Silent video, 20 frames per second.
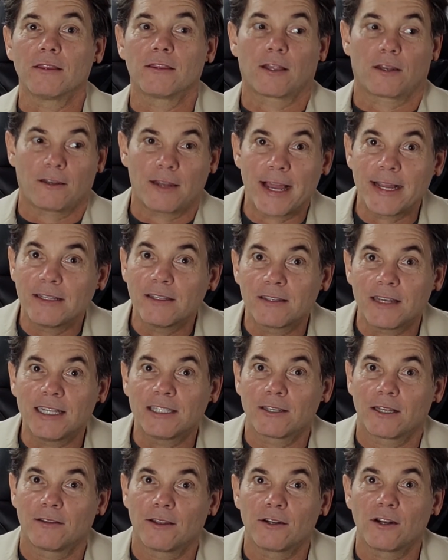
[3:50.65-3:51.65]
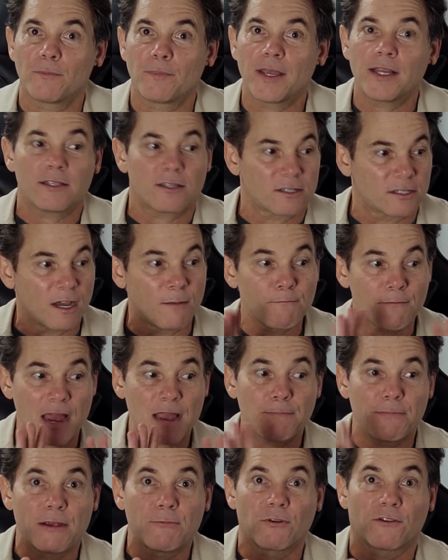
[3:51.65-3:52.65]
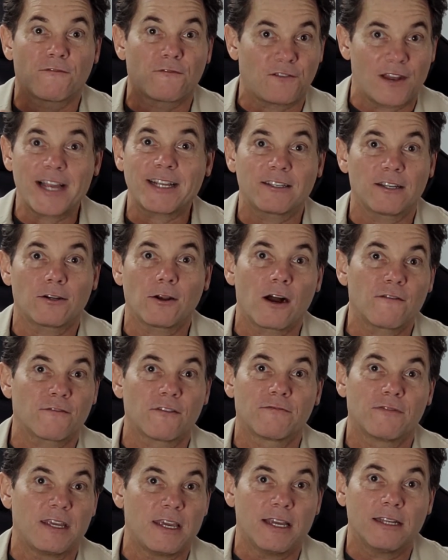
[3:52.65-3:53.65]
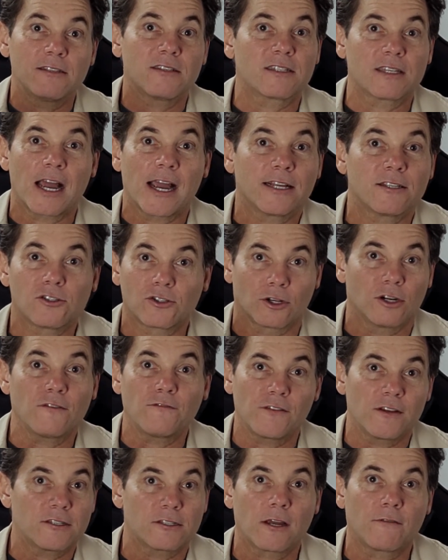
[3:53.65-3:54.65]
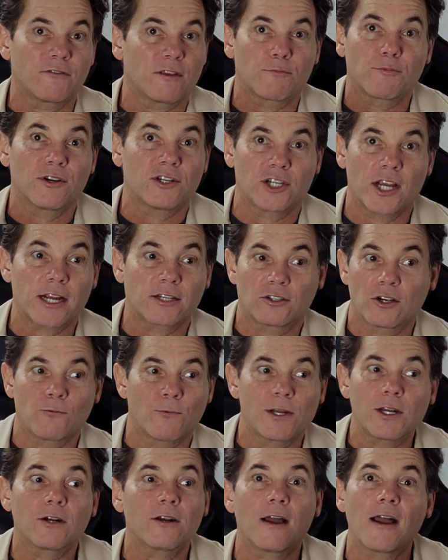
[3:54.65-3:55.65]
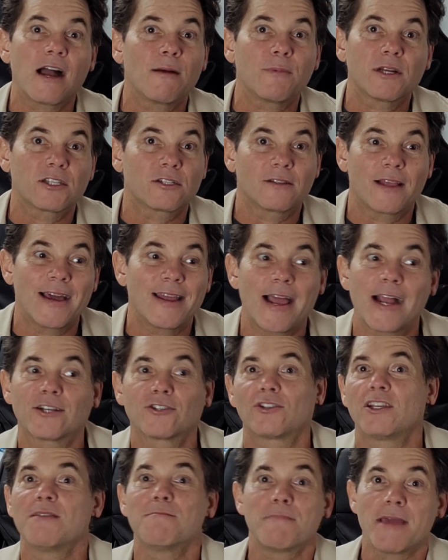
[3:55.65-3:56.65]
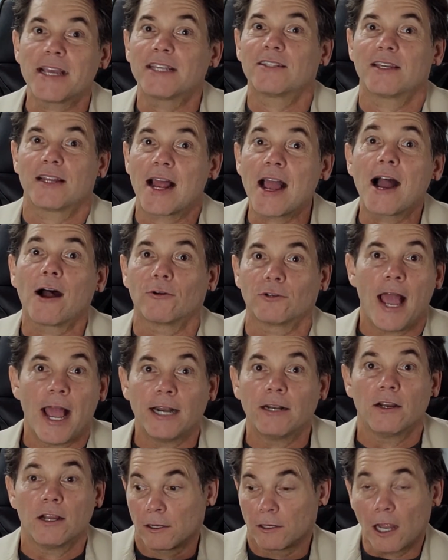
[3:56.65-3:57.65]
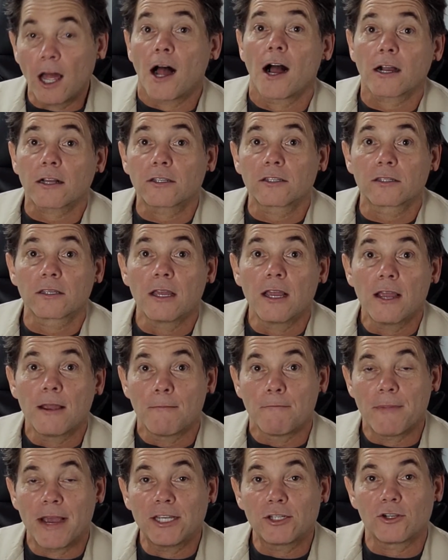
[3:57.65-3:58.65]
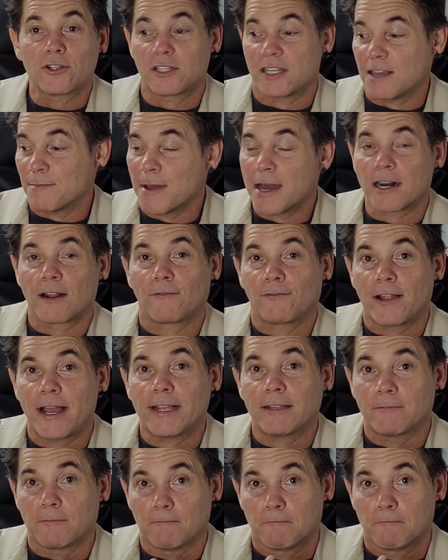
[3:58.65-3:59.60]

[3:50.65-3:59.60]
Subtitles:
The lens eats a little bit. Some might be reflected off of the inside surface of the projector. We don't know how much light actually makes it out. And lux measures the amount of light